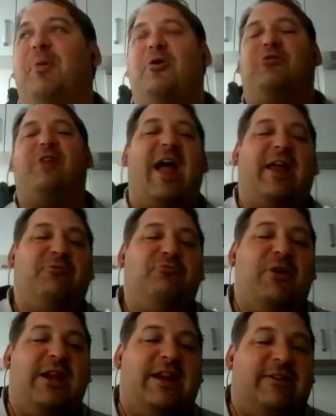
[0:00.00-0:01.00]
because I
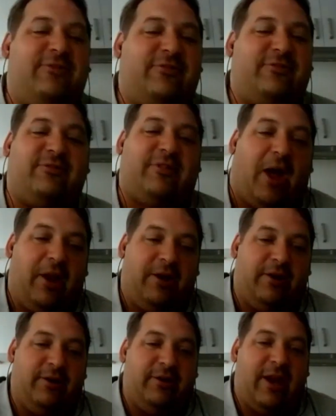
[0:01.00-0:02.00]
hadn't really
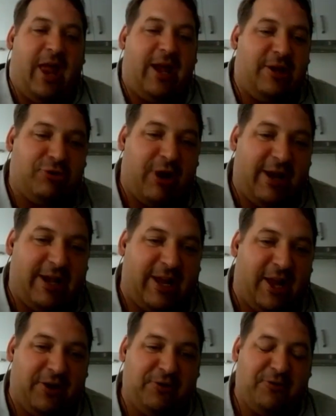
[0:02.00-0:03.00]
done any
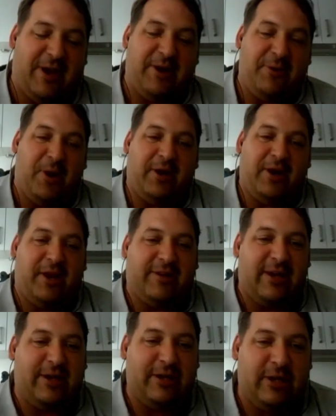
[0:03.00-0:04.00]
training under anyone, I
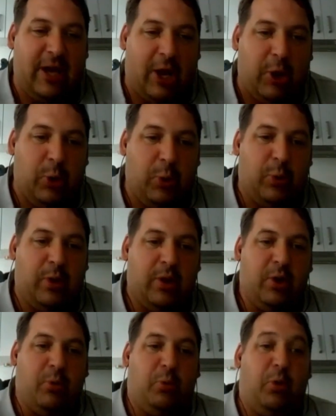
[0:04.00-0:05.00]
didn't know
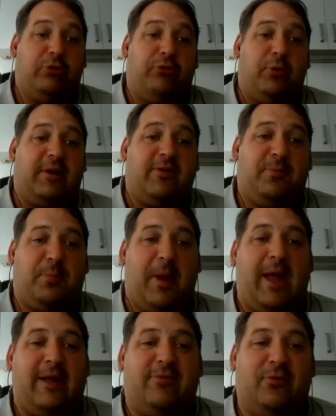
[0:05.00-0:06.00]
what to
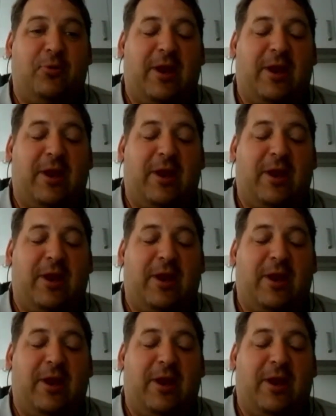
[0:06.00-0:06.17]
expect or